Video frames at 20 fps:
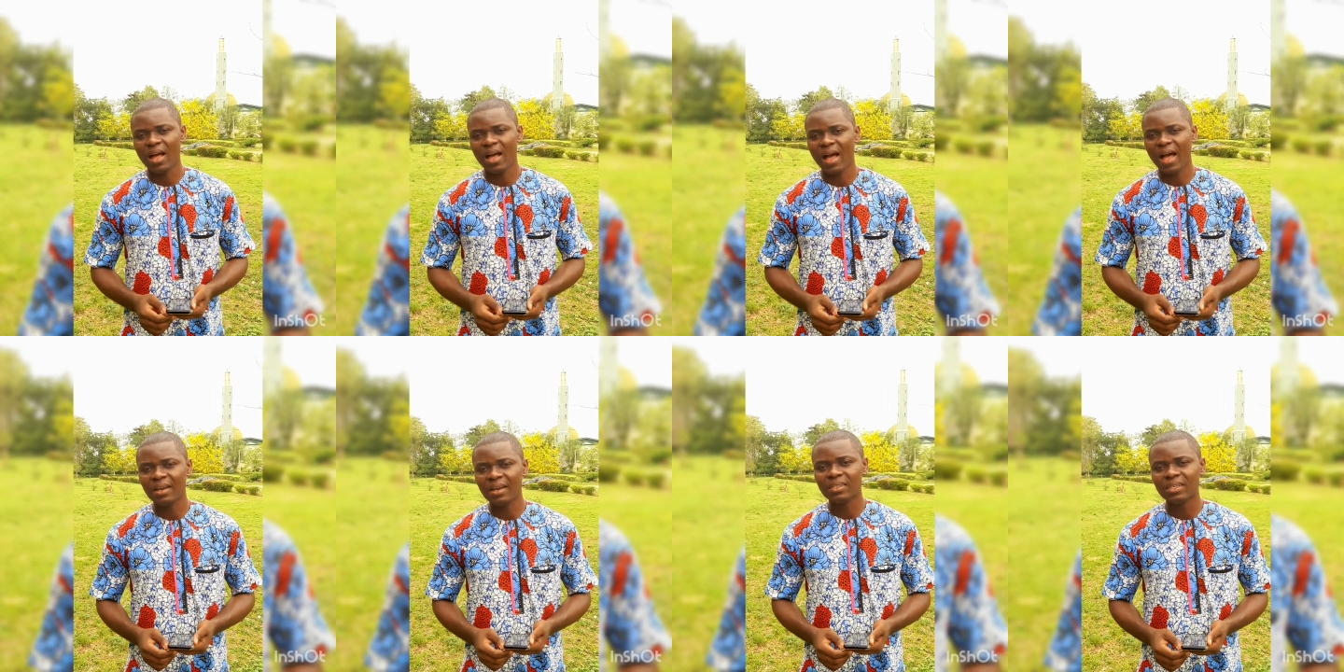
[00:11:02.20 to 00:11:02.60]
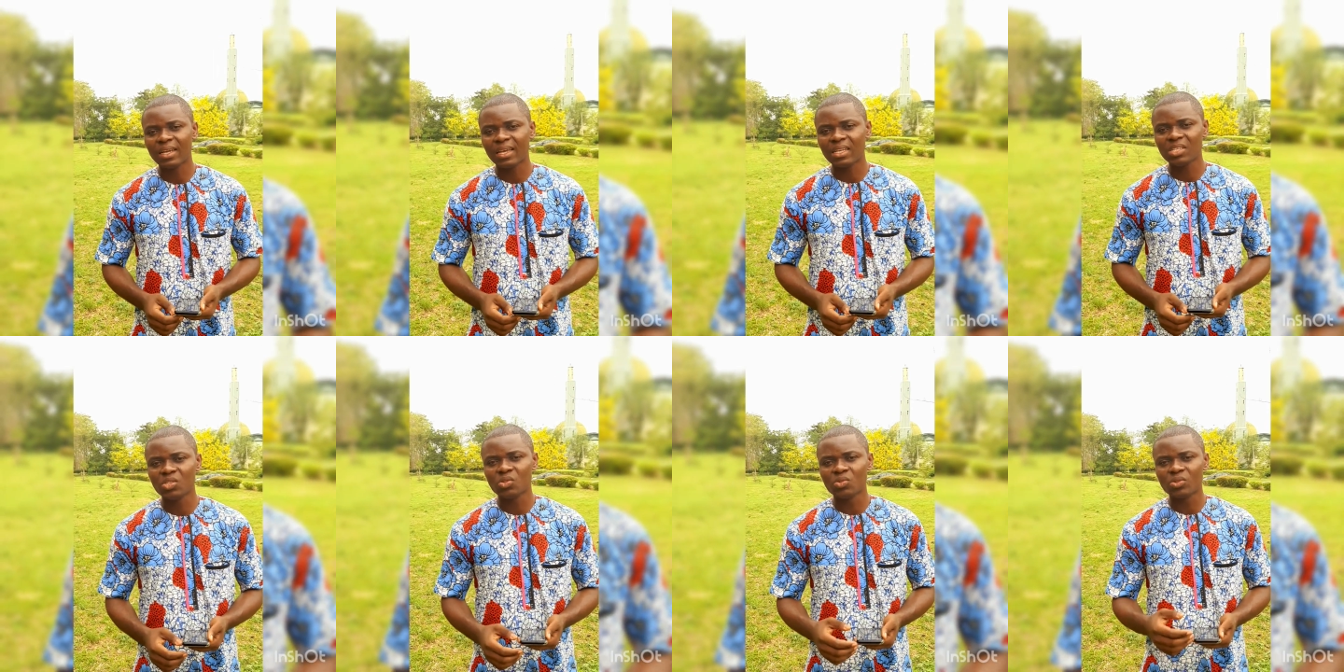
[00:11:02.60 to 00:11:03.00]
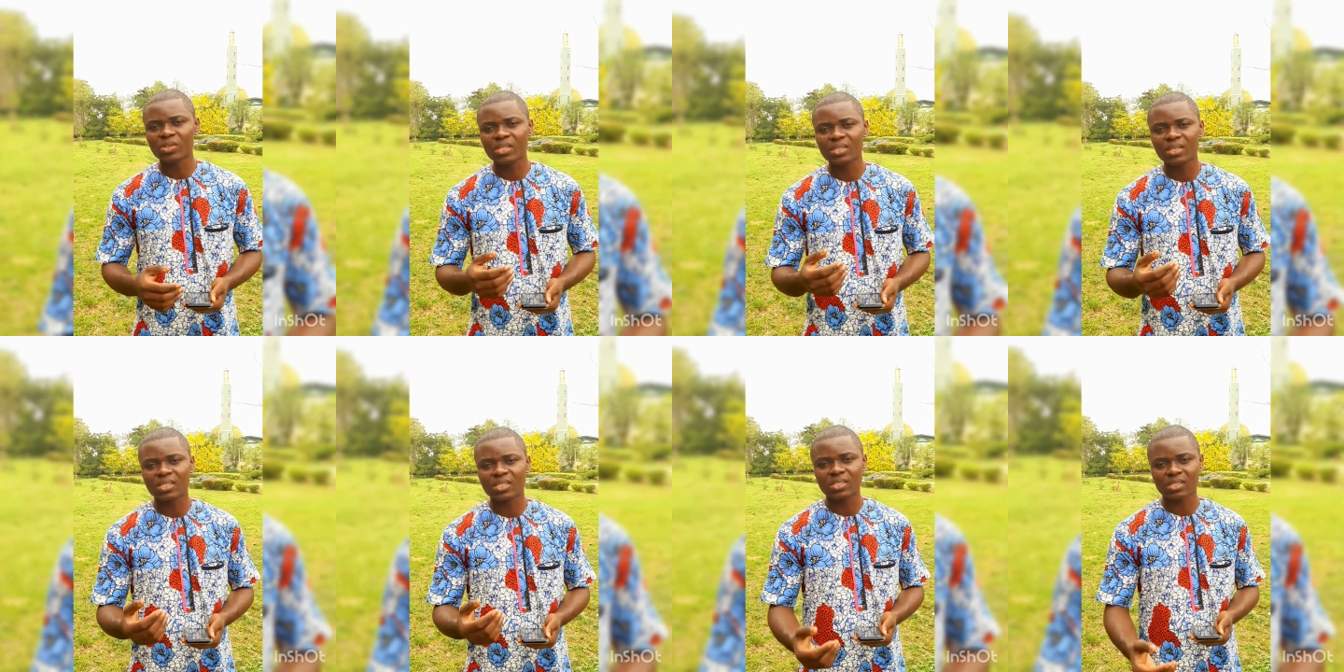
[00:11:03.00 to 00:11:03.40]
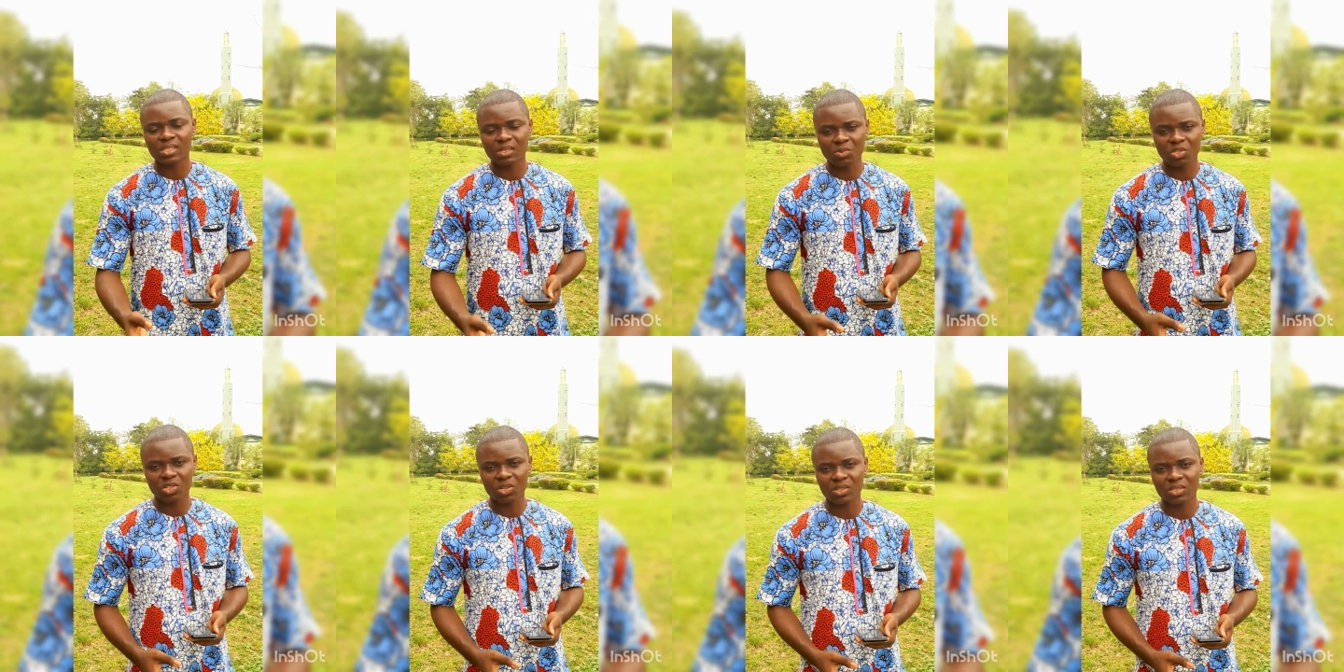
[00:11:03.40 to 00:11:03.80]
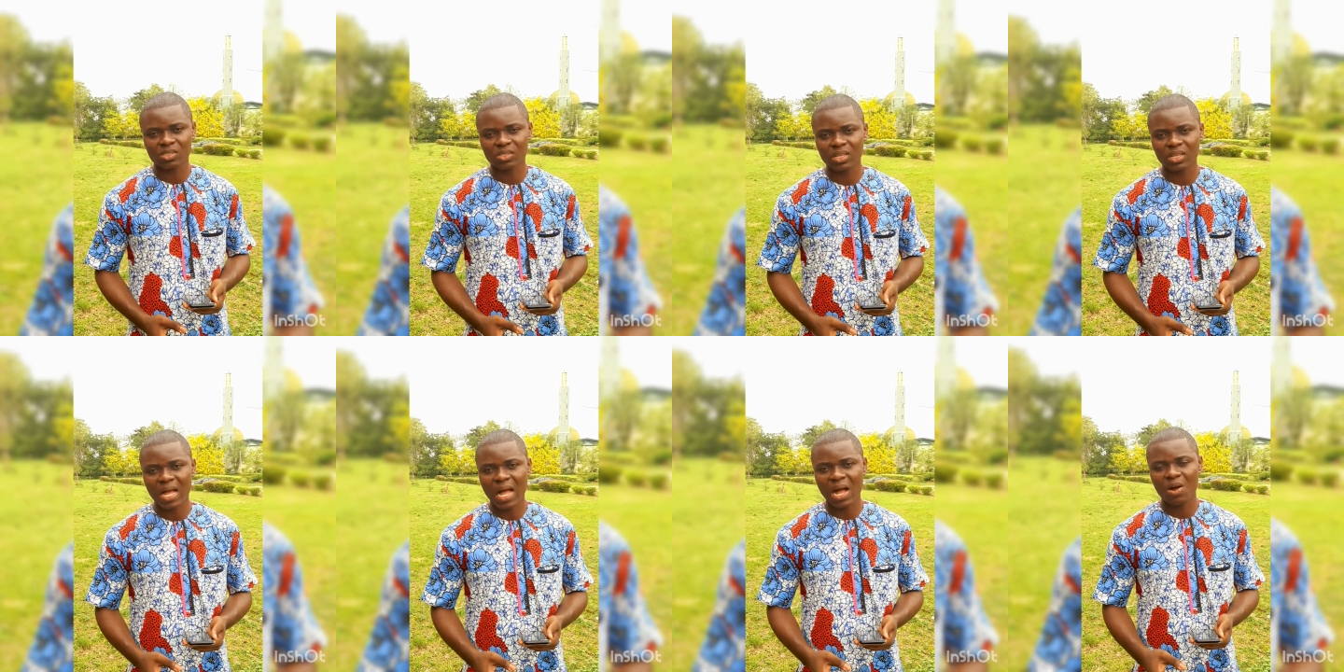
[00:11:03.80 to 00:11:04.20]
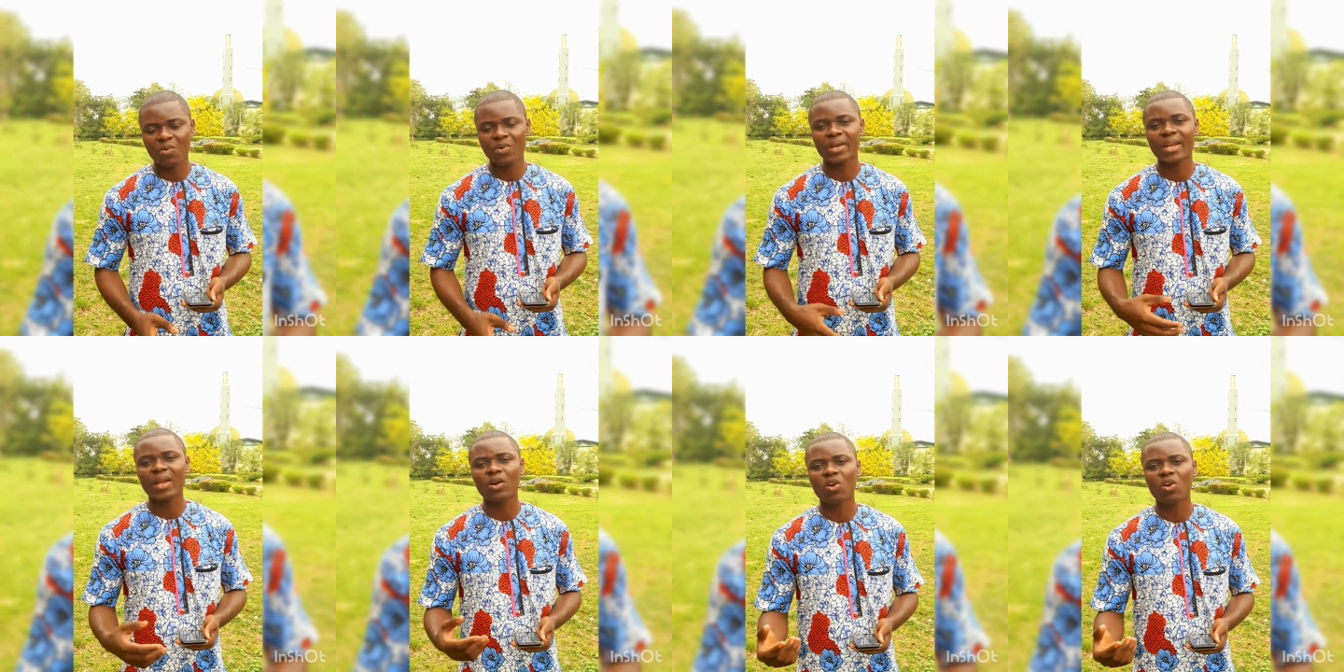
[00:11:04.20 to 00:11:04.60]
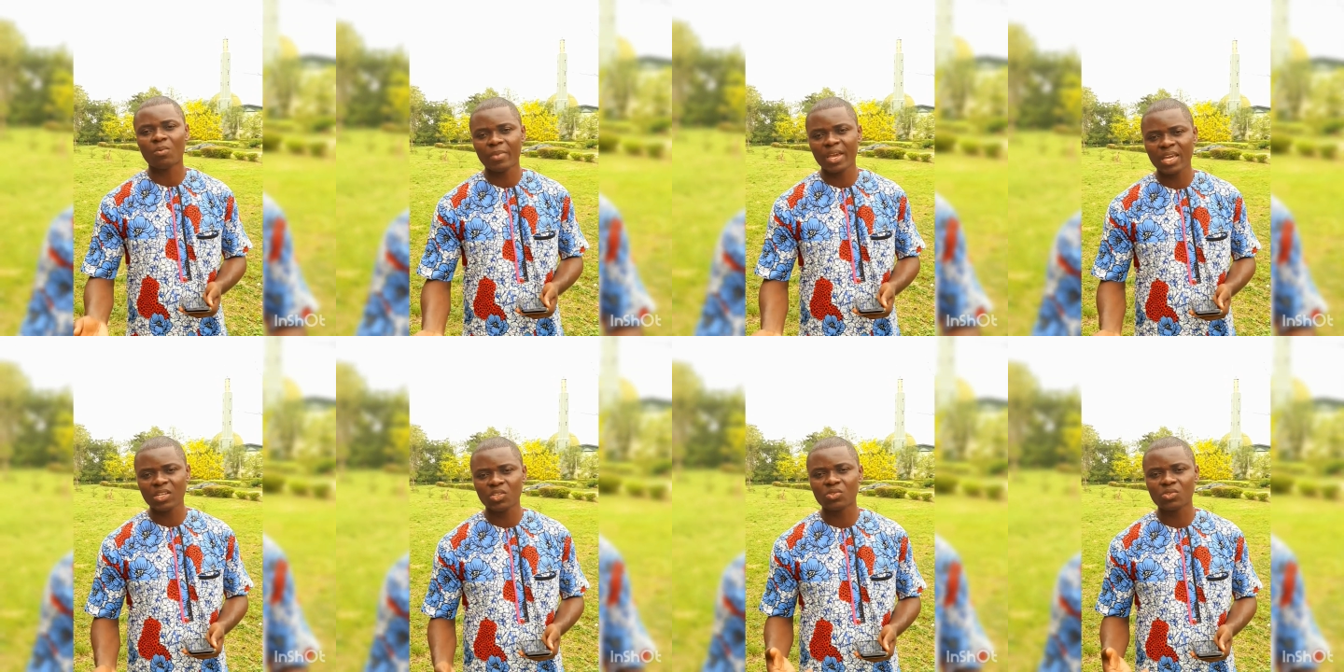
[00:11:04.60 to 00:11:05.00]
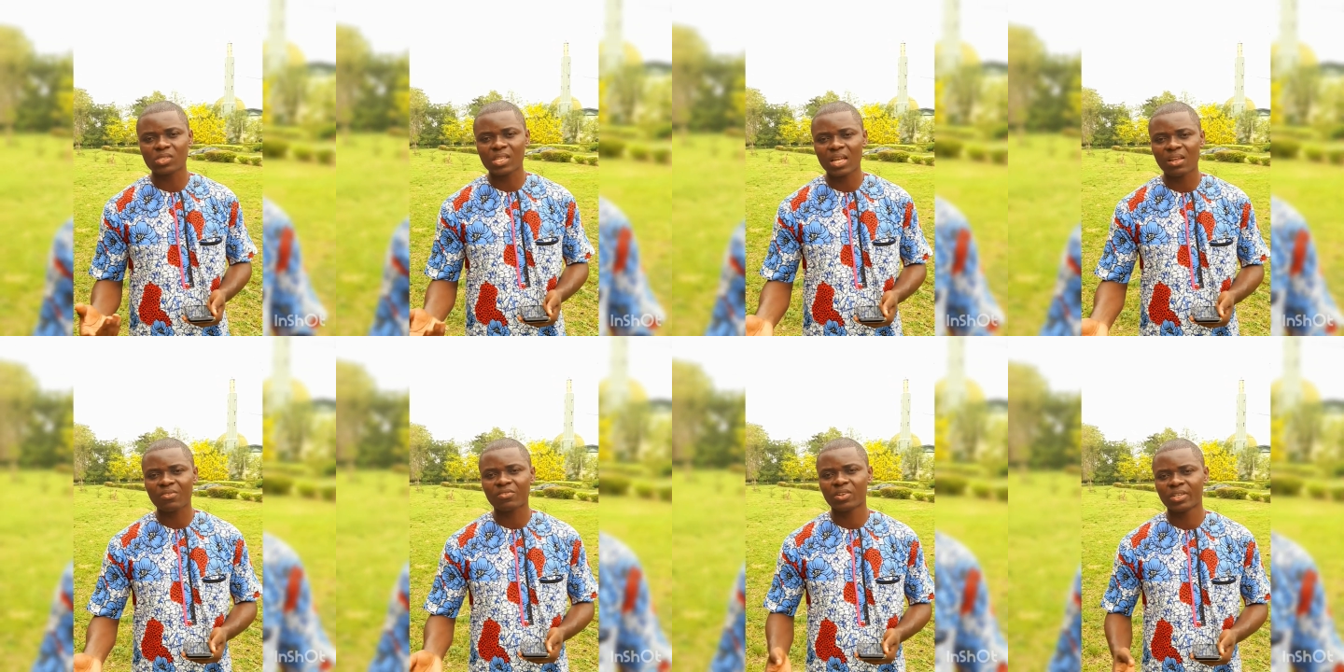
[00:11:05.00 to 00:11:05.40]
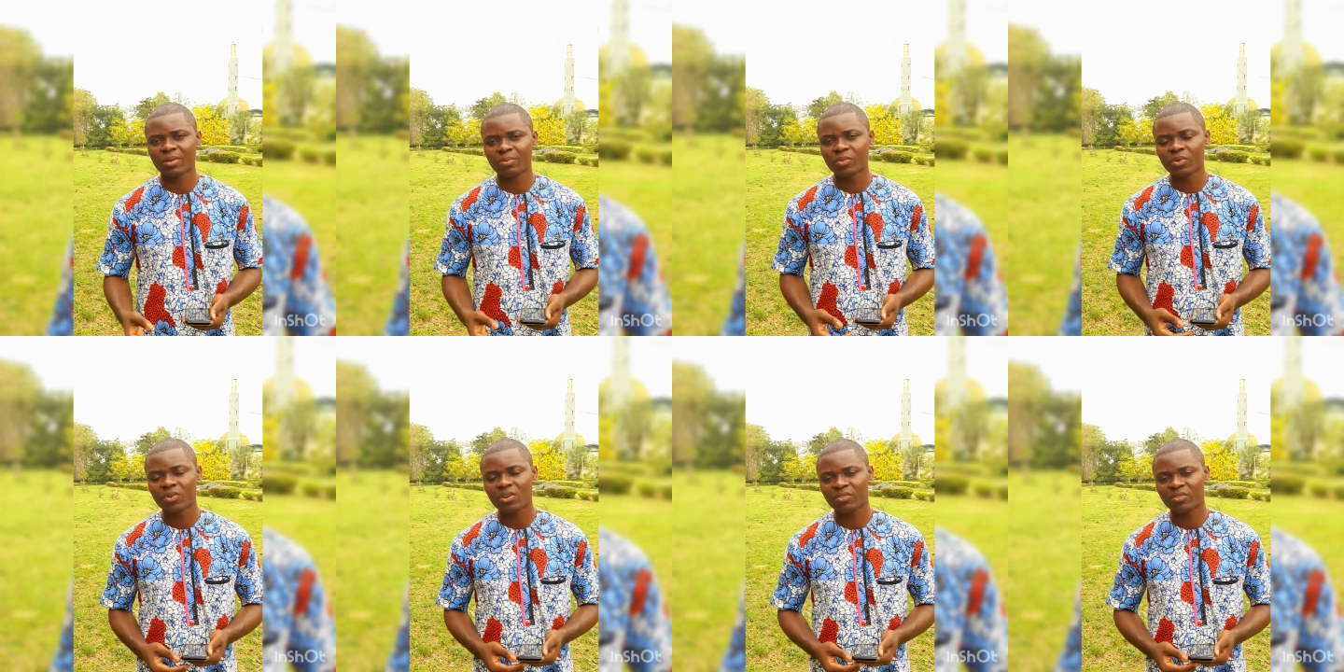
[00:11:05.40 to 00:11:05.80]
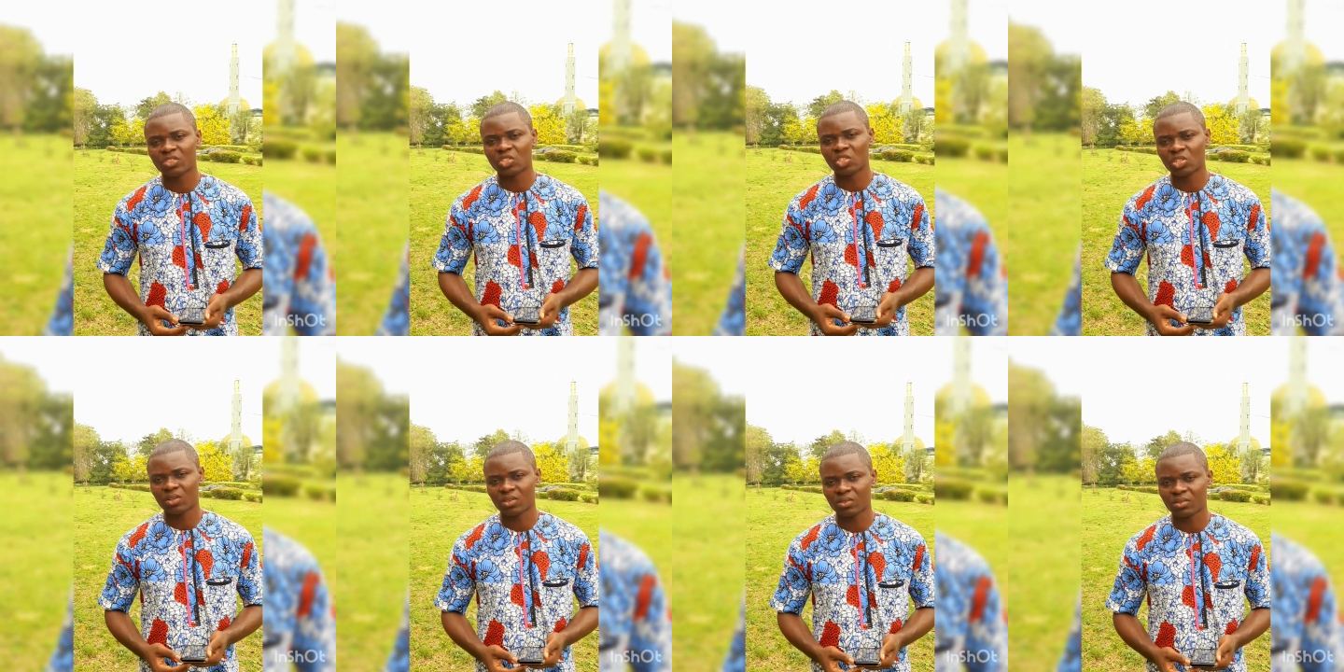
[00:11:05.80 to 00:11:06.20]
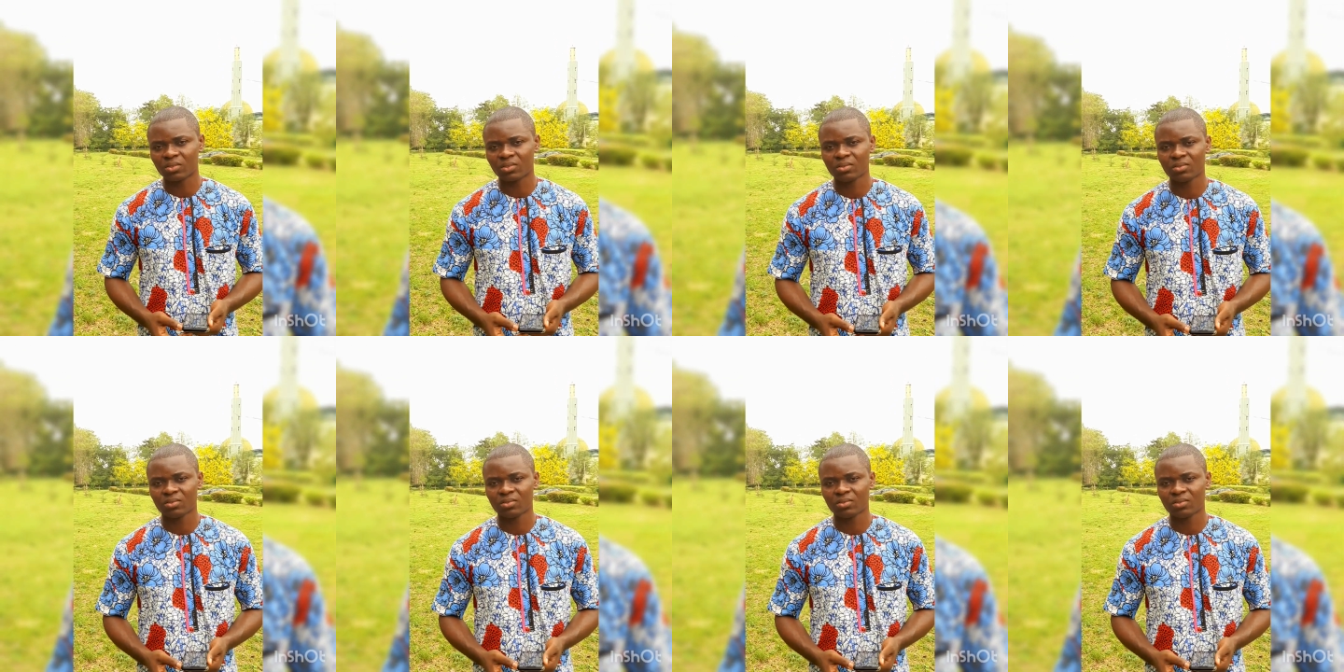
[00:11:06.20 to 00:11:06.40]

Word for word: and then you read the scriptures. I will recommend you start from the book of John